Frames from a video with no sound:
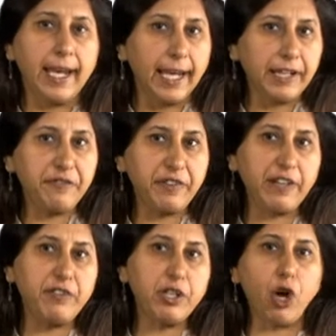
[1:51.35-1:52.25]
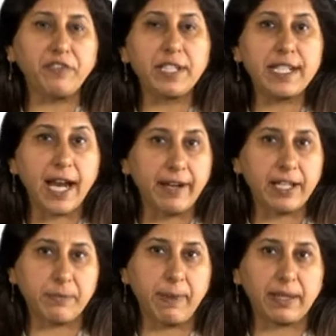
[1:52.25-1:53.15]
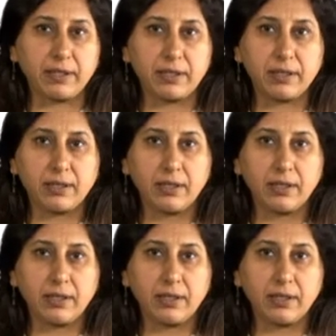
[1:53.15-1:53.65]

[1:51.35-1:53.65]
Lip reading: In favor of the direct method,